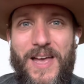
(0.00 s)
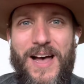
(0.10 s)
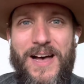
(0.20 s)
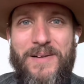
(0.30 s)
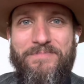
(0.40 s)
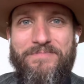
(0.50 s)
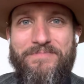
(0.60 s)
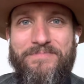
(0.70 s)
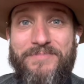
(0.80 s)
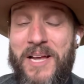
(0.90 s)

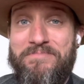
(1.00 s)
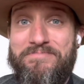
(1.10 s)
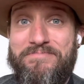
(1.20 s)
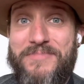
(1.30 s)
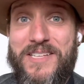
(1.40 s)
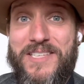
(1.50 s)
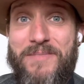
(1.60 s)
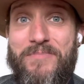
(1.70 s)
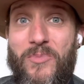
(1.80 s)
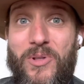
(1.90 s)
Yeah, that's
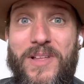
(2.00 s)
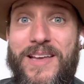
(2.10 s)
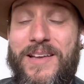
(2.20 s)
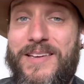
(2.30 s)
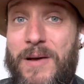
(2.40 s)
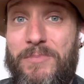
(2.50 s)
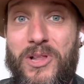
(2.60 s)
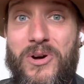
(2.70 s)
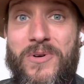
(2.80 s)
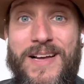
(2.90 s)
it. We'll link down
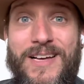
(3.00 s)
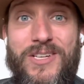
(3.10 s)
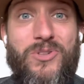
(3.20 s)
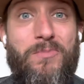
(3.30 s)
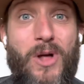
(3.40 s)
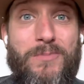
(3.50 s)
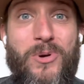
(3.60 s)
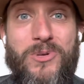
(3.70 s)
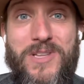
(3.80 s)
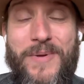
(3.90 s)
below to a blog
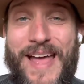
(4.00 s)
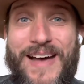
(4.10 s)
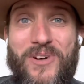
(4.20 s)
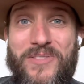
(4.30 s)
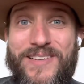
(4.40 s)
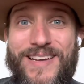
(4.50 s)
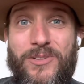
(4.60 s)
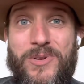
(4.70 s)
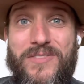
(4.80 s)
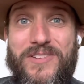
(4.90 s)
post that we have on the
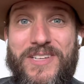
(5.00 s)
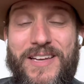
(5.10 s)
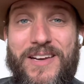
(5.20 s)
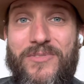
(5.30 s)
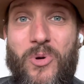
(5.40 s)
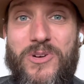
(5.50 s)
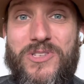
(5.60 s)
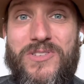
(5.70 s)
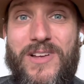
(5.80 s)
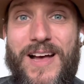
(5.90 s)
declaration of intent. And of
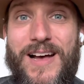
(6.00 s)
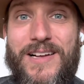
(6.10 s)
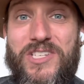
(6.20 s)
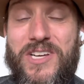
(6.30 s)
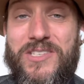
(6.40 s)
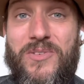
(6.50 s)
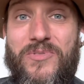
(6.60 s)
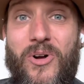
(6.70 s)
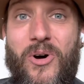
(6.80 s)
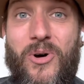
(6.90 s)
course, check us out
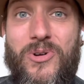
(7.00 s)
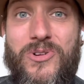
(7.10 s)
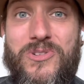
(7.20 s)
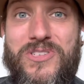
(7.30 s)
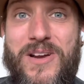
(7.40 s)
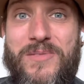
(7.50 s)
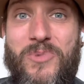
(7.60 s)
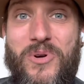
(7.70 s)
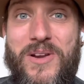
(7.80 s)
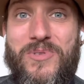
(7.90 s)
for all your
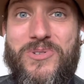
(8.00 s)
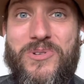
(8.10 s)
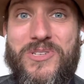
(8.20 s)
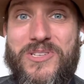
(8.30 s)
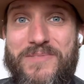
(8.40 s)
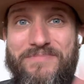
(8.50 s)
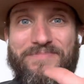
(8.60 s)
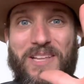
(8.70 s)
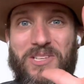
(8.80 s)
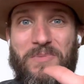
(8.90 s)
ceremony resources.
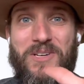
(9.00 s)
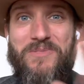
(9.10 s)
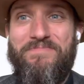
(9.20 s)
Thanks so much.